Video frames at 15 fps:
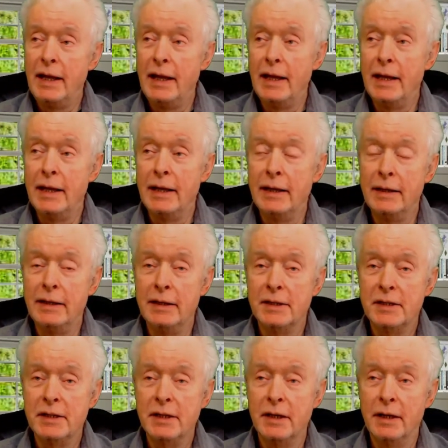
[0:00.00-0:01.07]
And
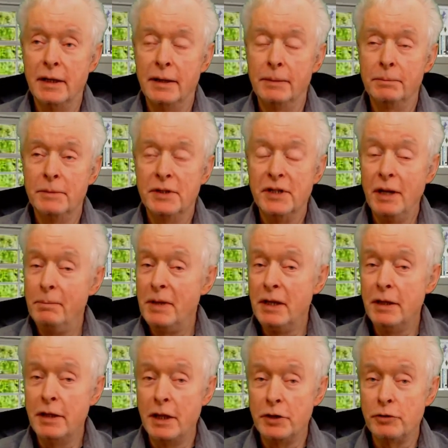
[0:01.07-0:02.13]
it's
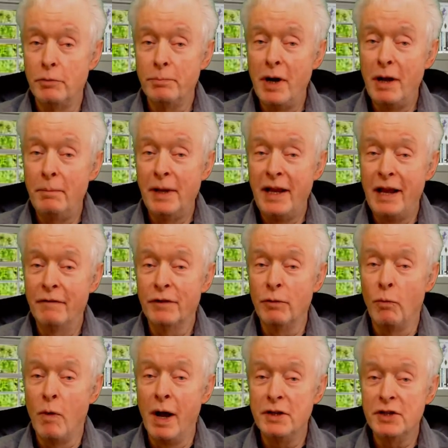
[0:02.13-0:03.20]
something that you'll probably have
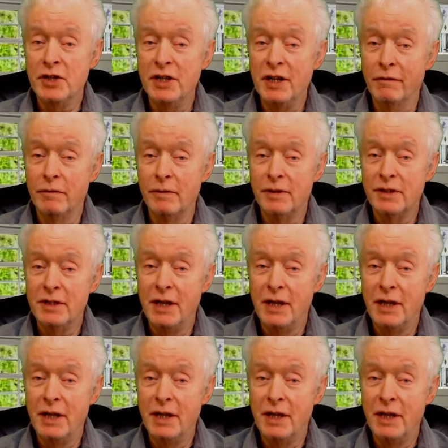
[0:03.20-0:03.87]
to watch several